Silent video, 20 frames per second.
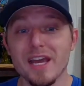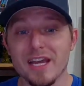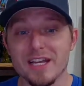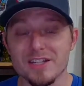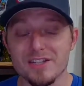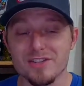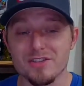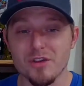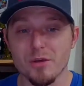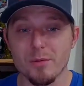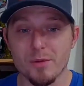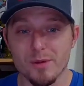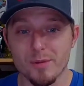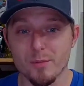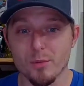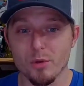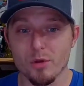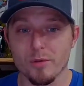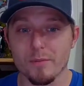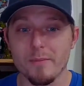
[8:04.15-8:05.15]
and so many
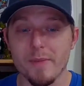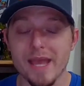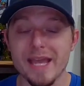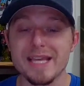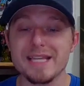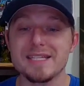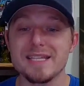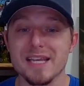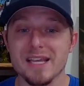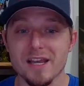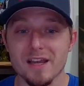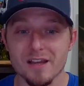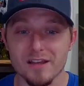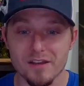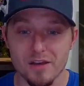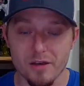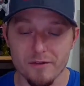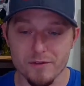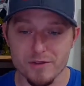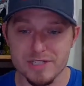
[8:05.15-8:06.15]
more amazing
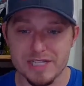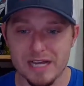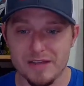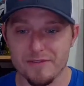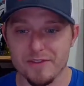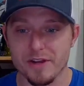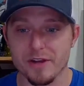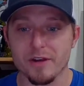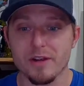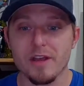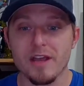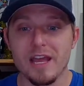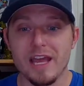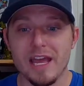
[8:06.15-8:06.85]
covers out there.